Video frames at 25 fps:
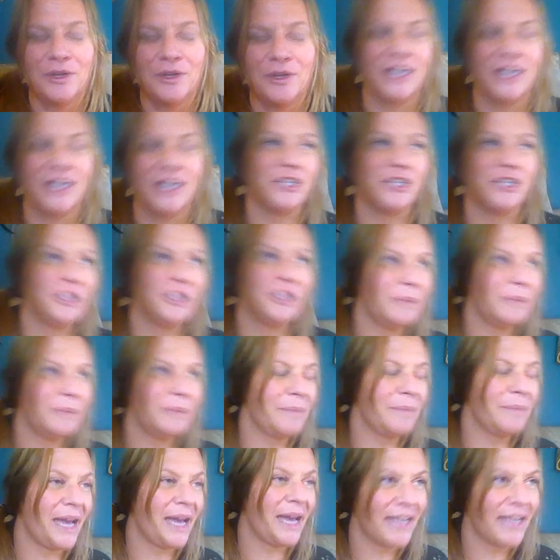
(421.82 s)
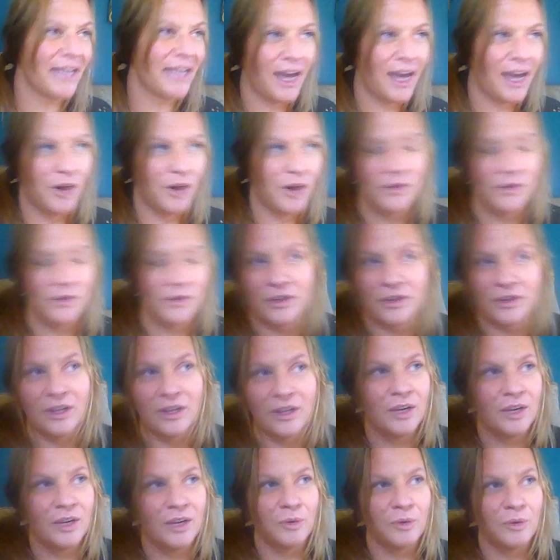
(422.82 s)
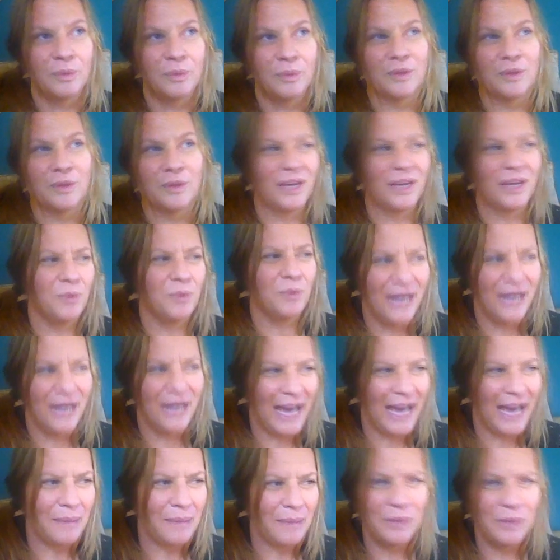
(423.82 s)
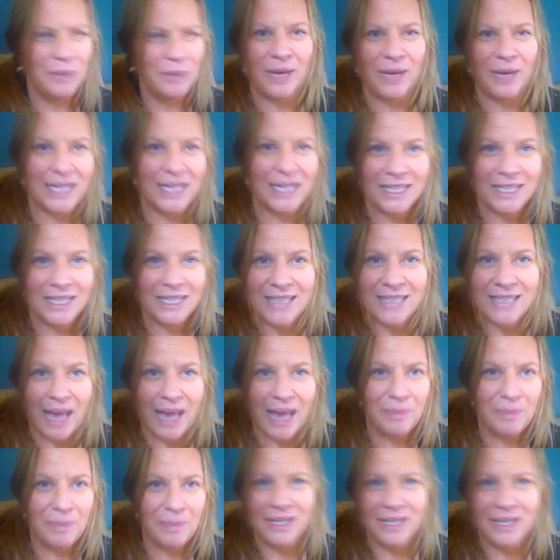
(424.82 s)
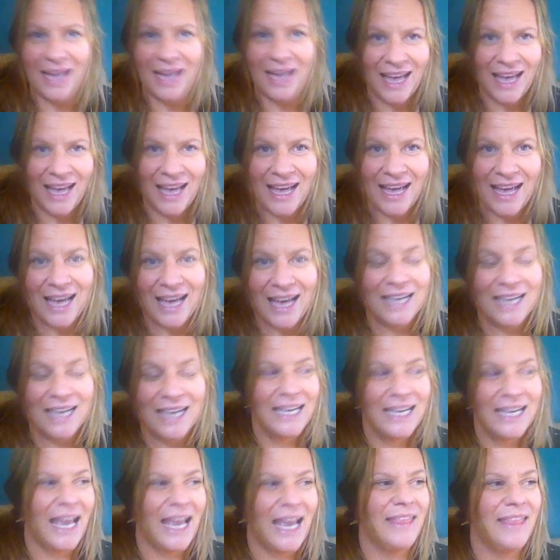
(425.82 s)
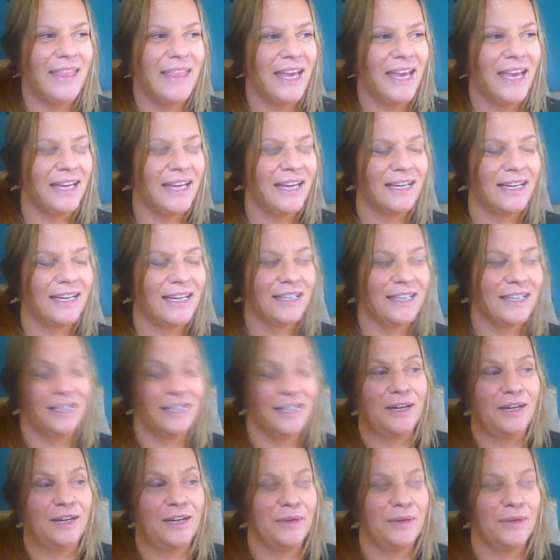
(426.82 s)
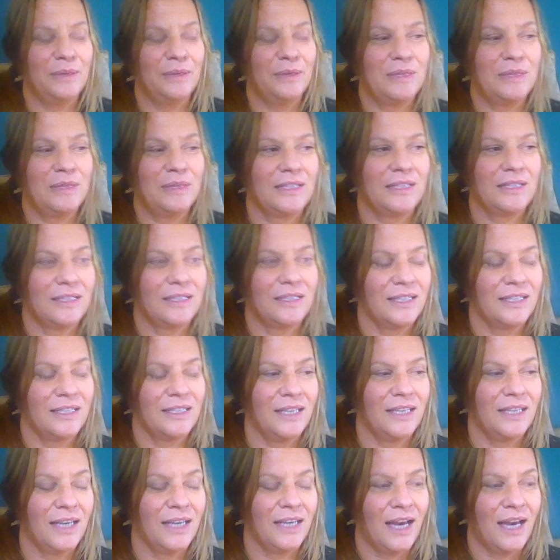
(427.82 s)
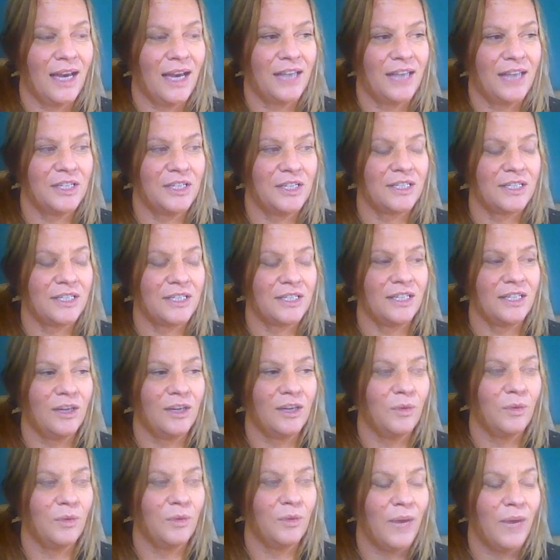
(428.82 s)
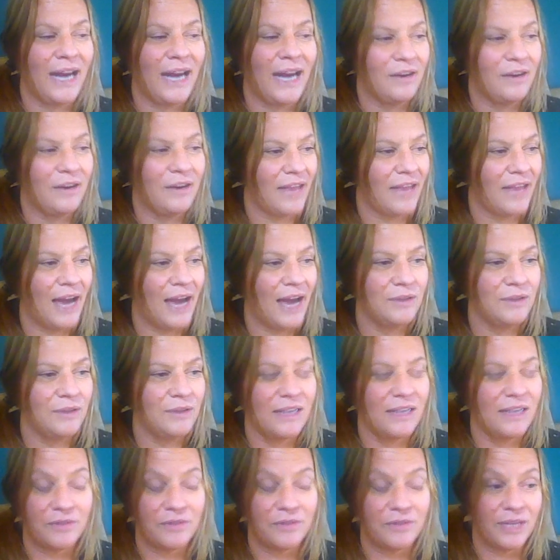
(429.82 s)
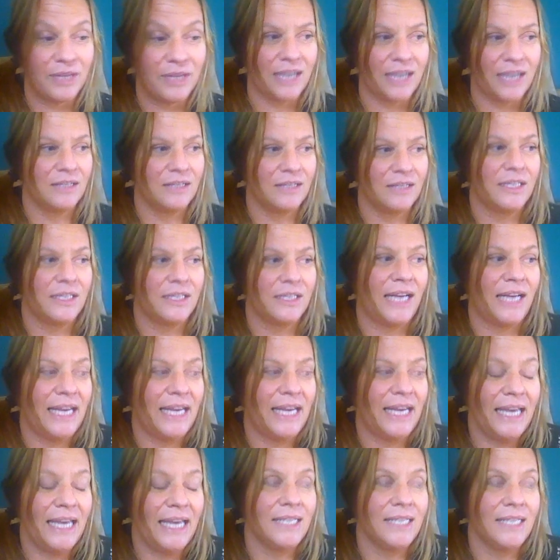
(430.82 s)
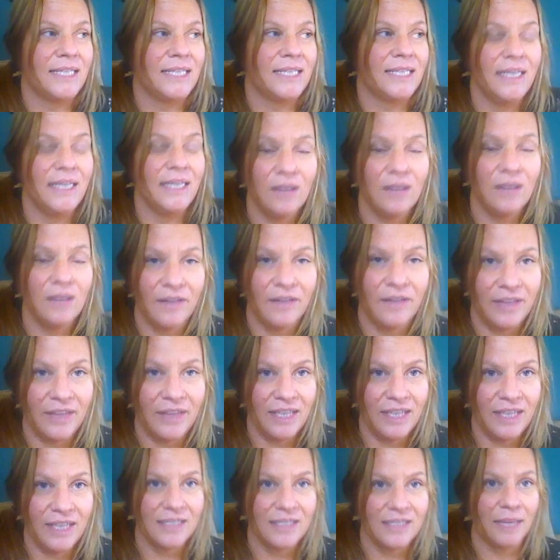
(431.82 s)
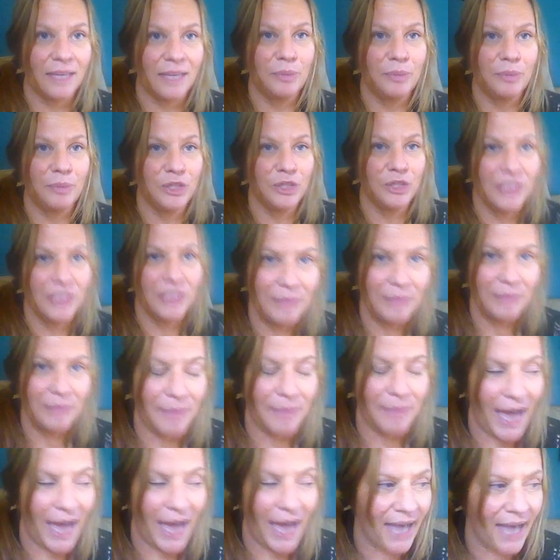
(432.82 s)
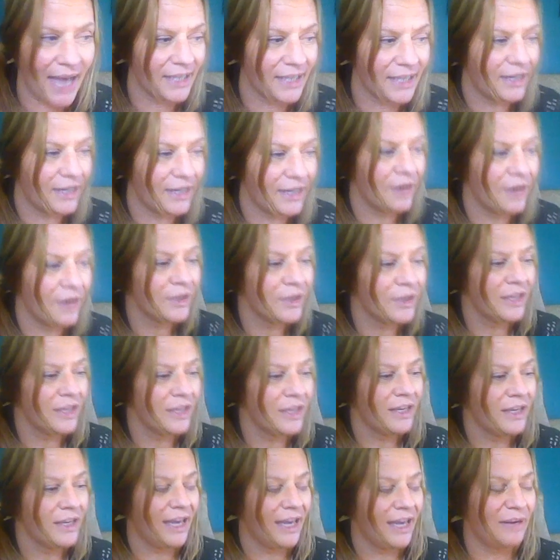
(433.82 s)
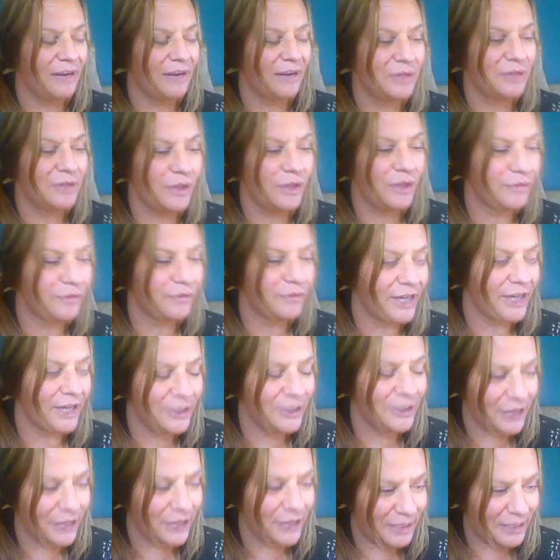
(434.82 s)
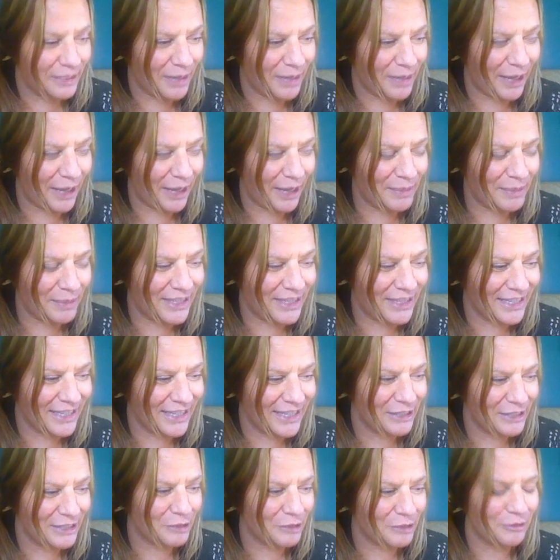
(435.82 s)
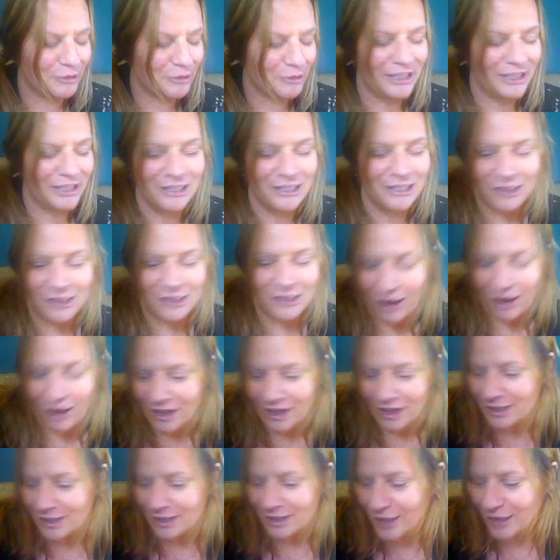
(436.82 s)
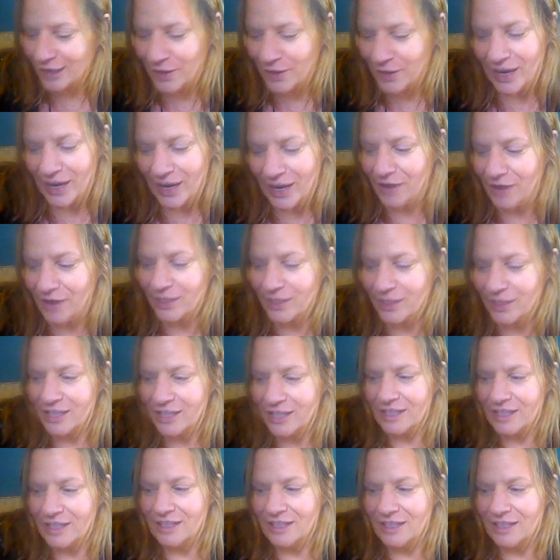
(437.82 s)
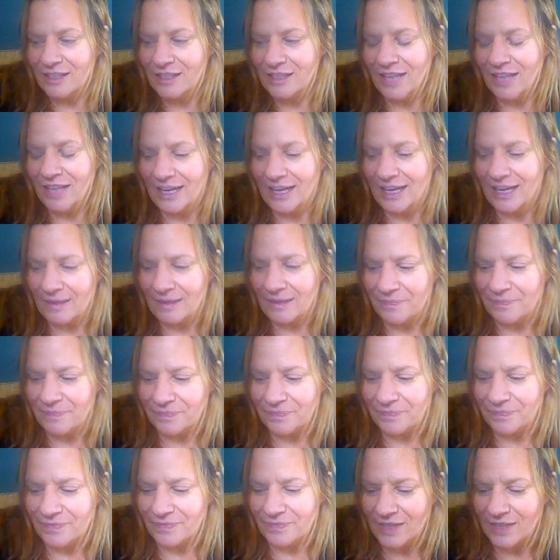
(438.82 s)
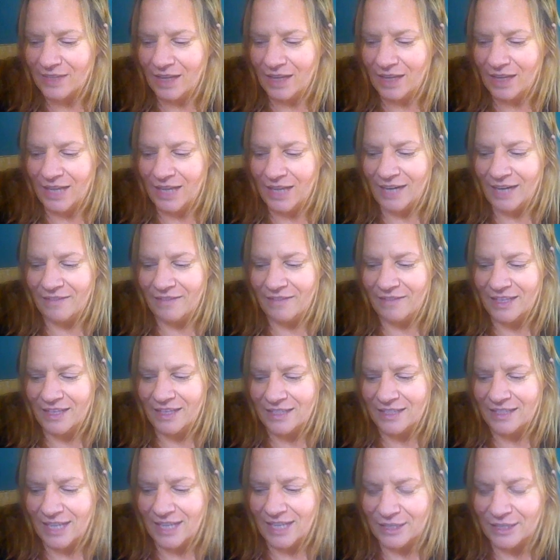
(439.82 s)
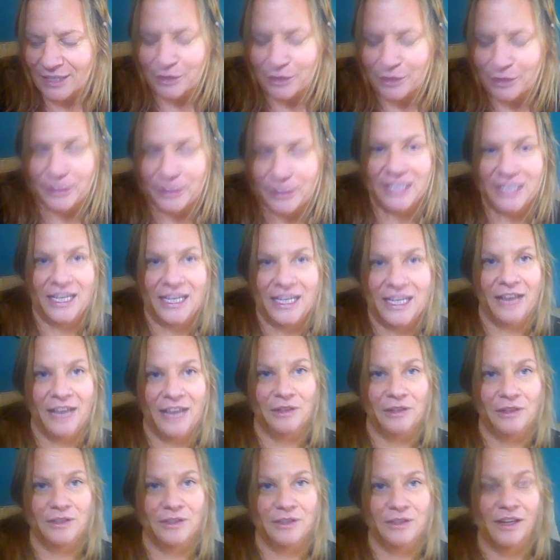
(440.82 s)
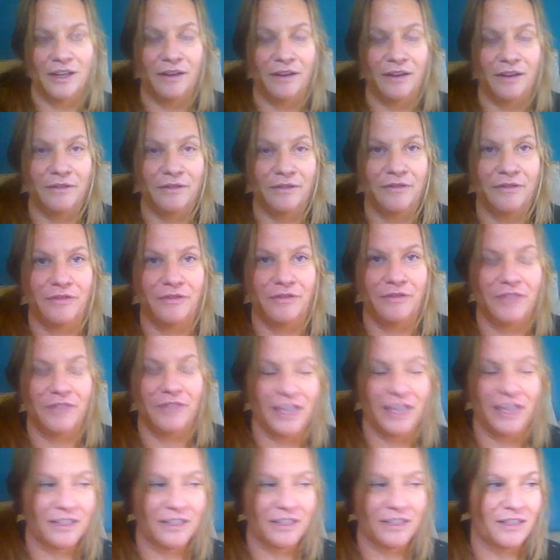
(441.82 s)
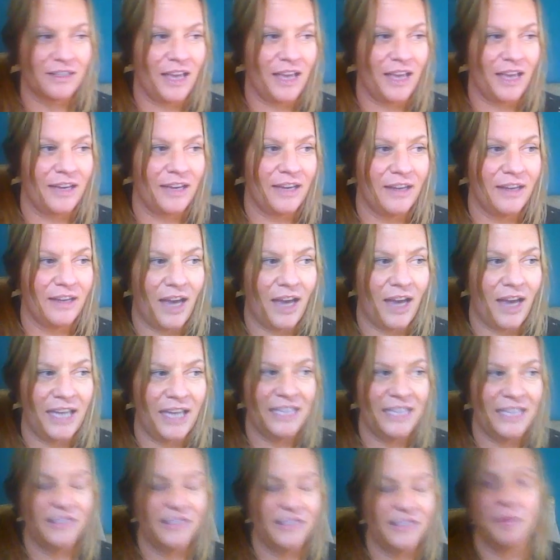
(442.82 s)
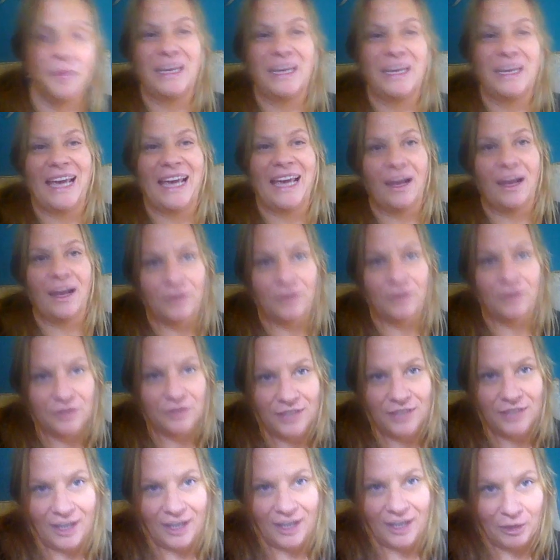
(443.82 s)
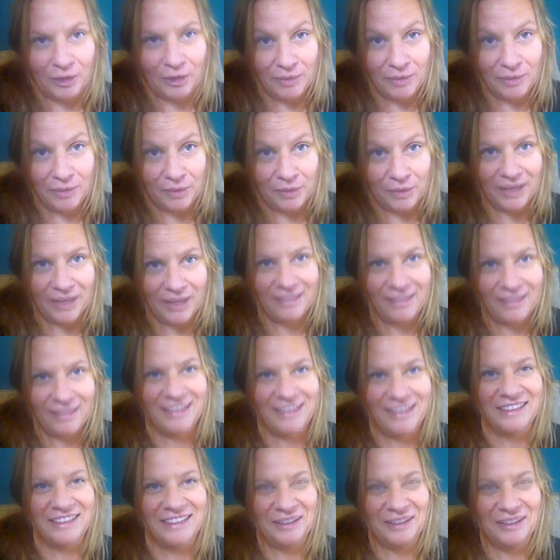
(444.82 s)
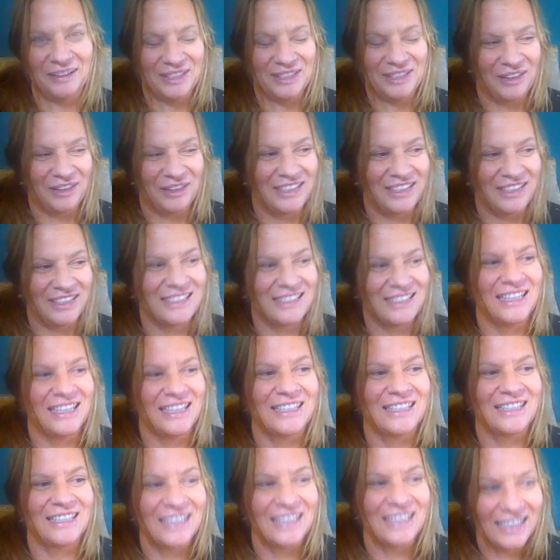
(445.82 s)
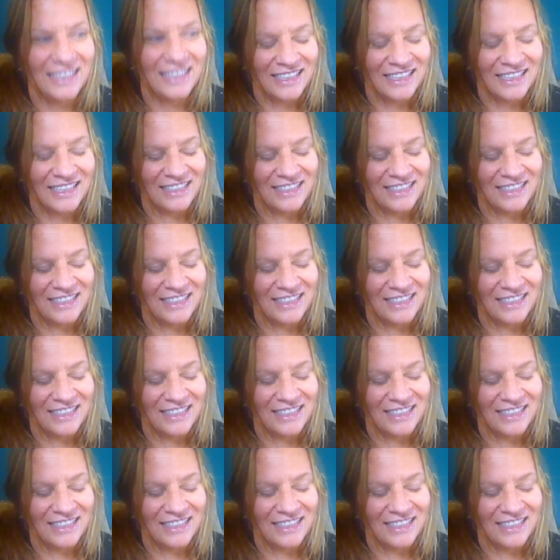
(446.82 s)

And then you got to ship them back out. And we're both like, what happened? Why did this happen? Ah. And then, you know, it was, I just, you know, went out of the house after that because I was like, I can't deal. Everything is like pushing me back, you know? And I was so frustrated by it. But then I just really saw, you know, how like a lot of these things are details of things that I need somebody else to help me with. You know, it's all these things